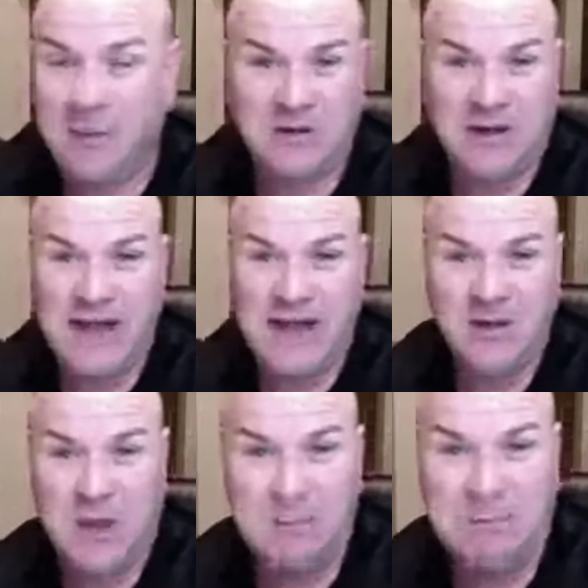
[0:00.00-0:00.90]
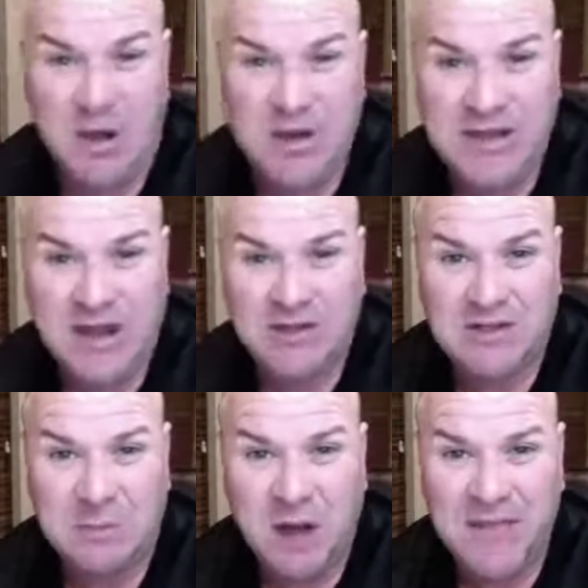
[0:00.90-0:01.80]
right now doing $1 billion
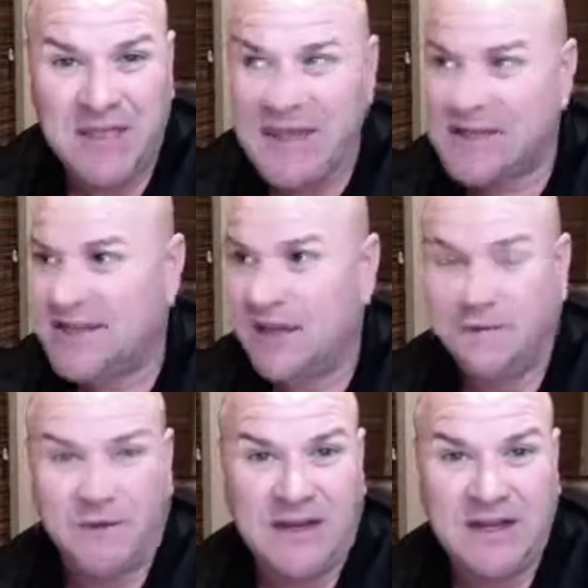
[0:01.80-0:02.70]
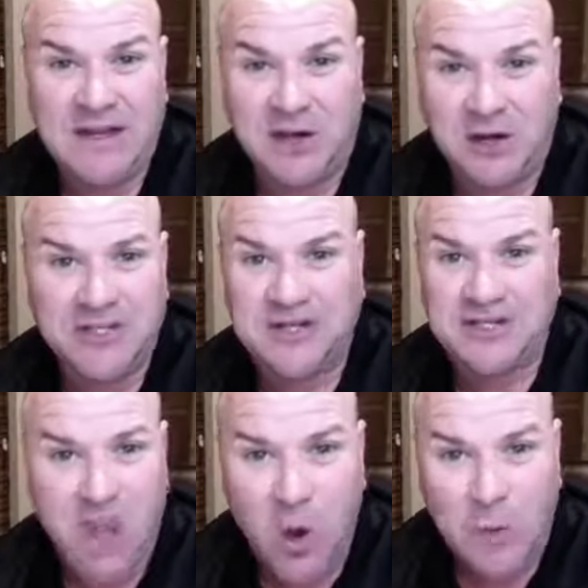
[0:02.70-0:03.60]
a month selling freaking detergent and
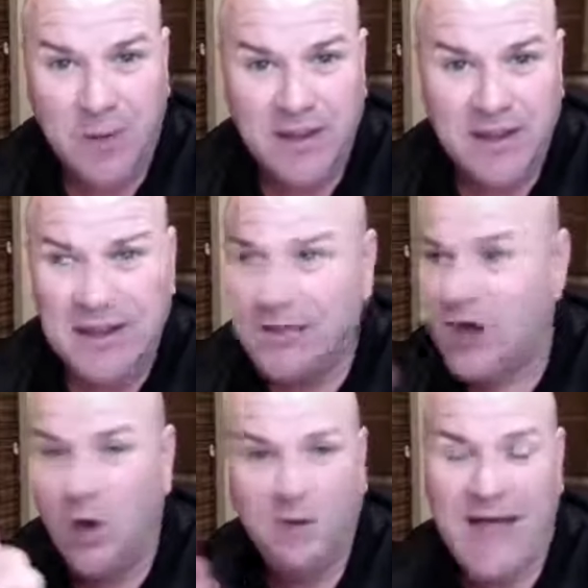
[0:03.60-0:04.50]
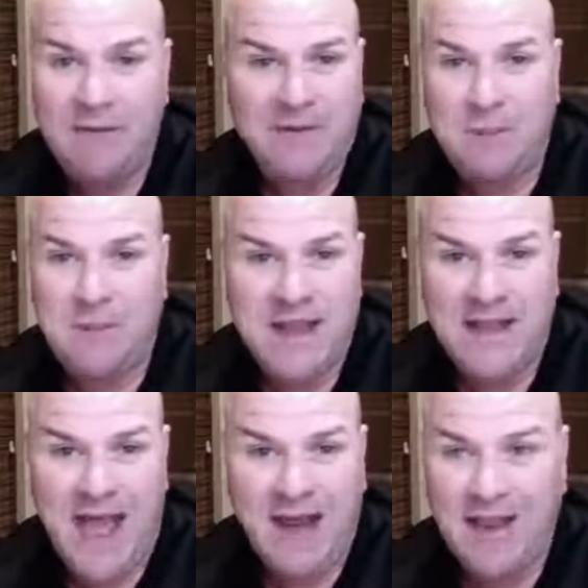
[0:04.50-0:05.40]
soap. Don't laugh at the pink
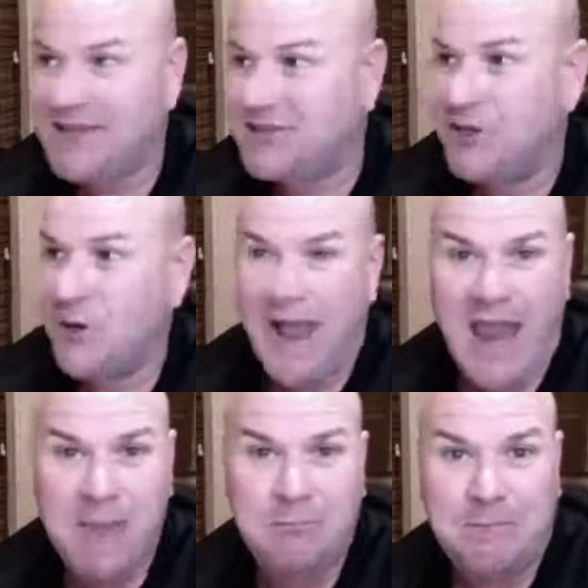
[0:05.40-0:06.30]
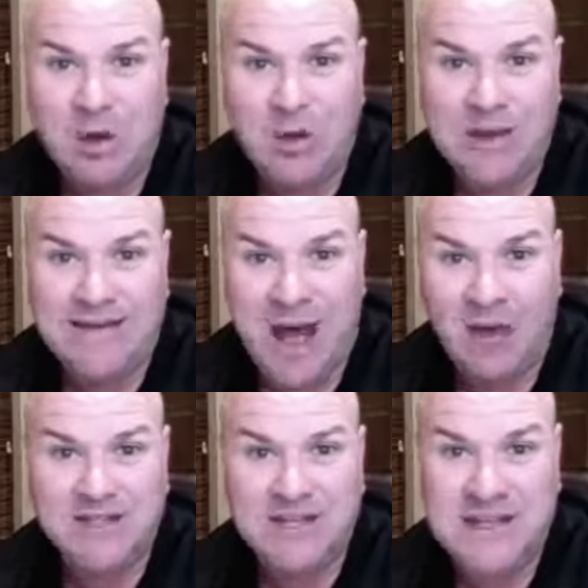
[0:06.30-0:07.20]
Cadillacs. They're doing $8 billion
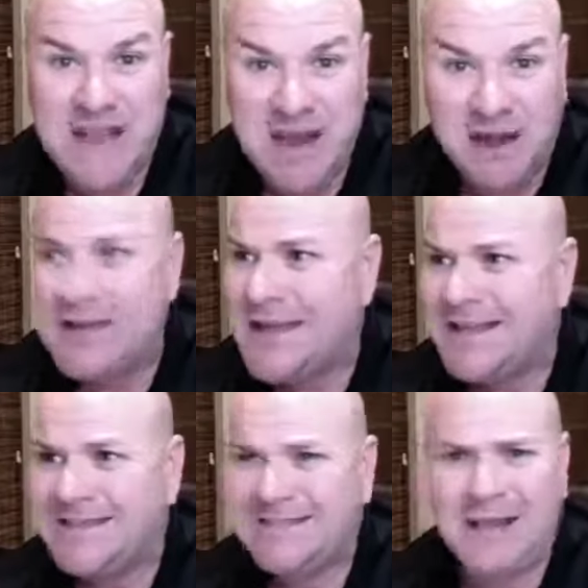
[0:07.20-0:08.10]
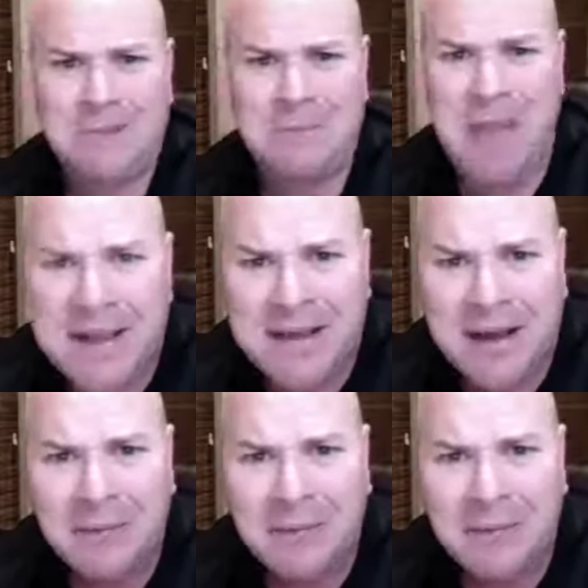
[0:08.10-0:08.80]
a year selling makeup.